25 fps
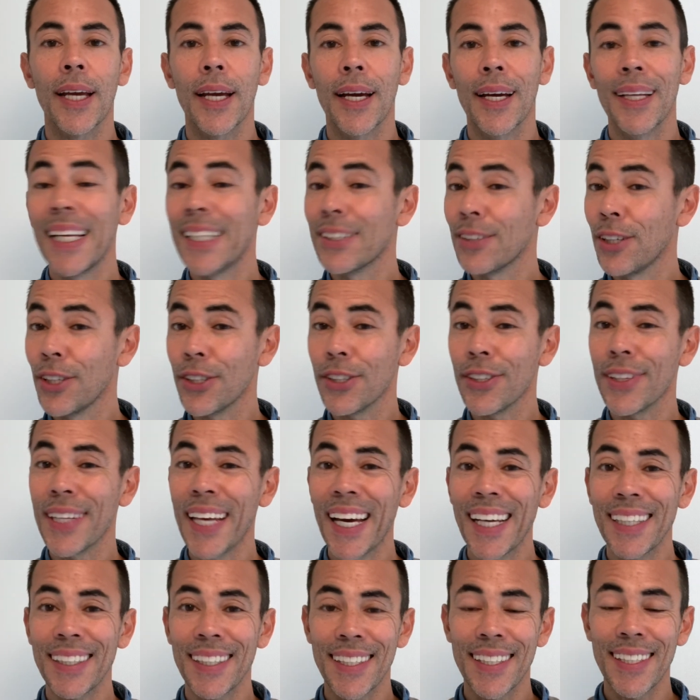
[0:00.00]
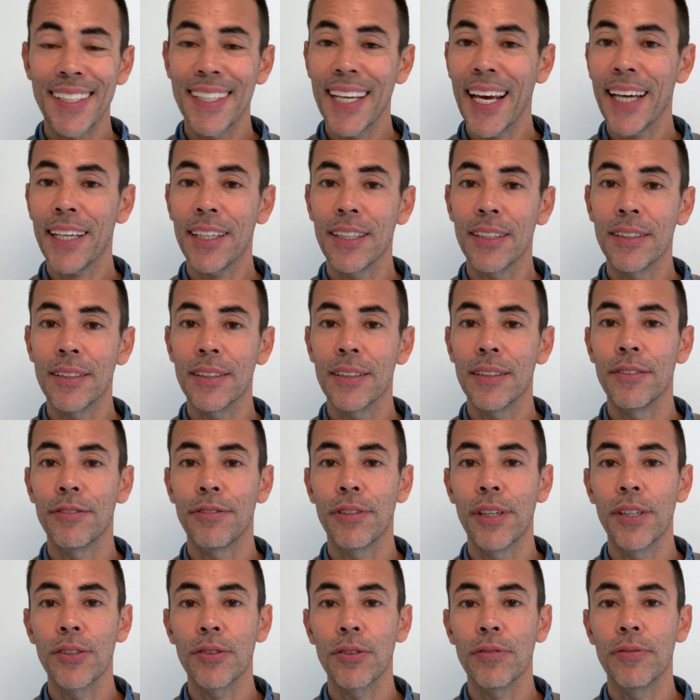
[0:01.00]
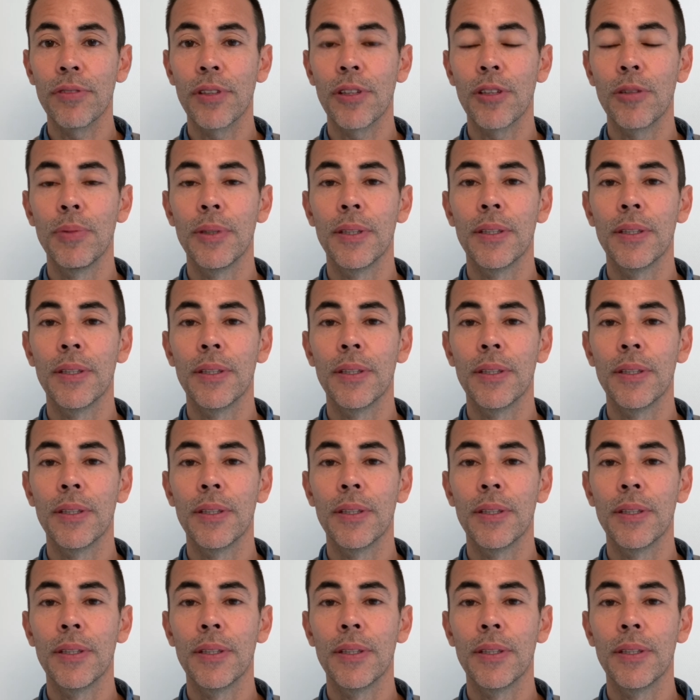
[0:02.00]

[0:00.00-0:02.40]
Let's look at that second phrasal verb.